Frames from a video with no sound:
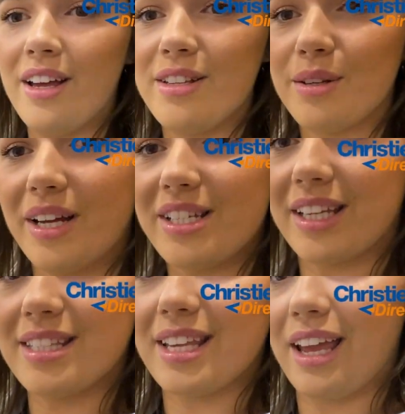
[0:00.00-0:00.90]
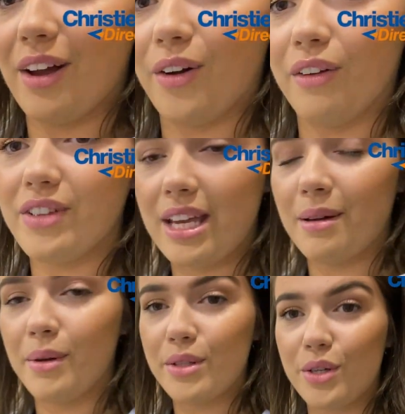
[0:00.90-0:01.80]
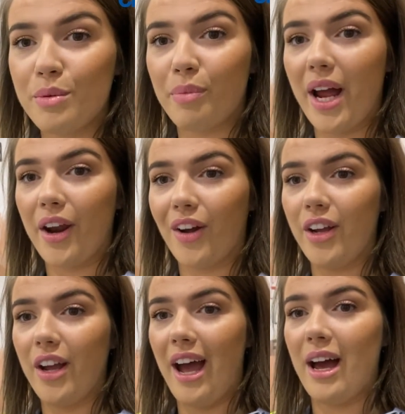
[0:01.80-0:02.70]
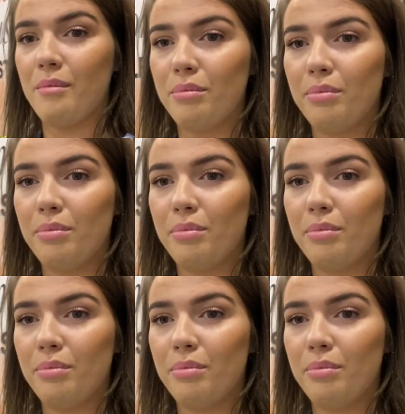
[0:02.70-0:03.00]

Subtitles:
So as you can see, all of the tables are spread out.